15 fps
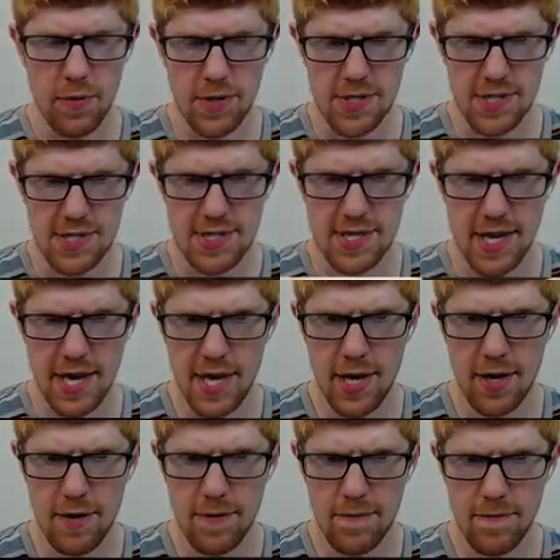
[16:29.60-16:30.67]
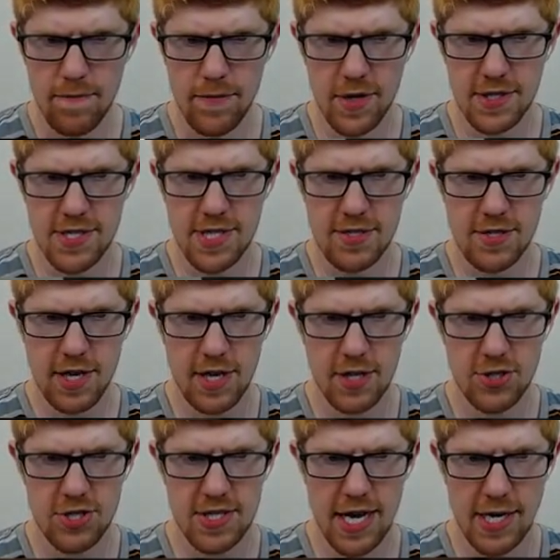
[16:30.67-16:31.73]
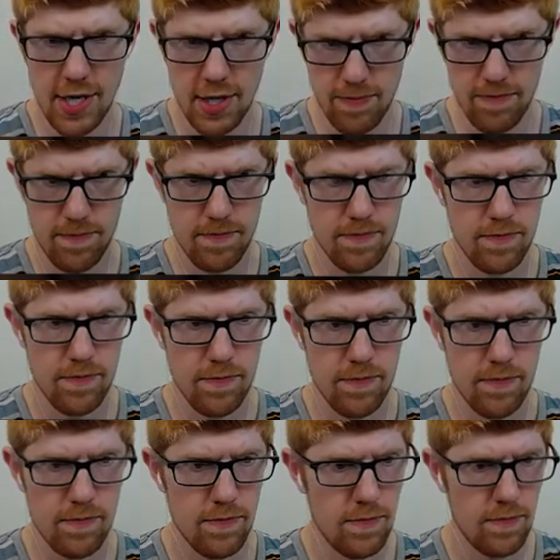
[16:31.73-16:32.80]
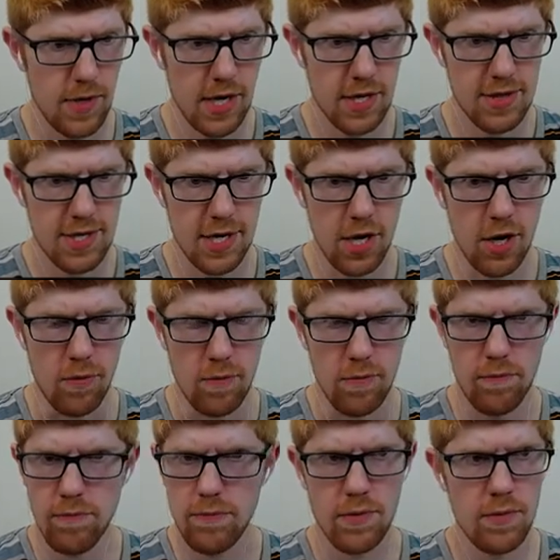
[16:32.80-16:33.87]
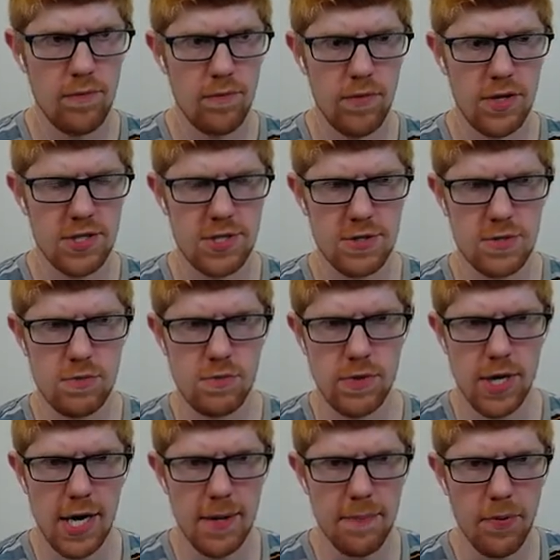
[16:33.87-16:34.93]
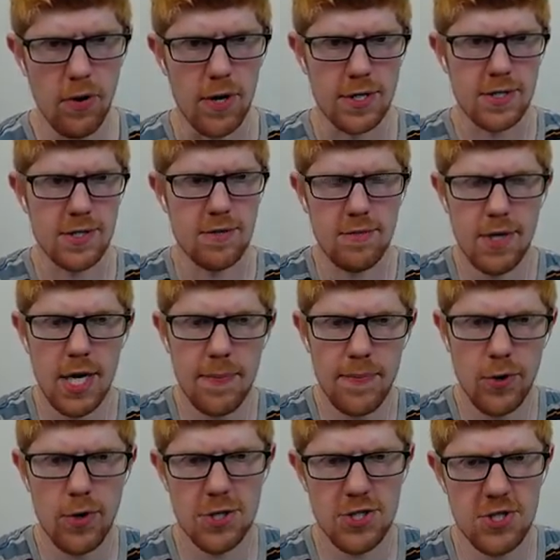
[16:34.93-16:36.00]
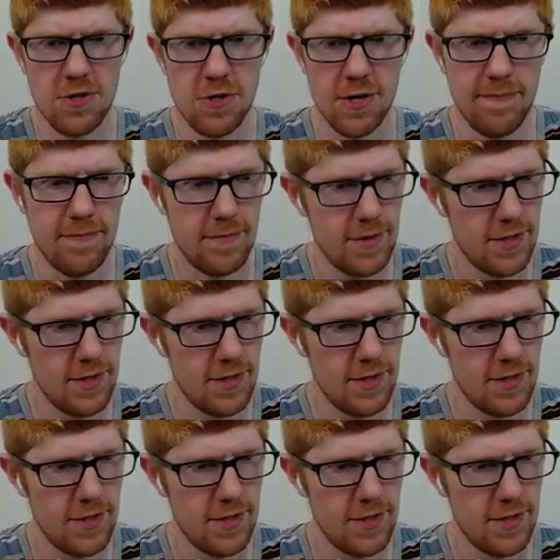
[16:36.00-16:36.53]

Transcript: What does it say? It says, like, just any. Anything. Oh. It just says any port. Any port in a storm.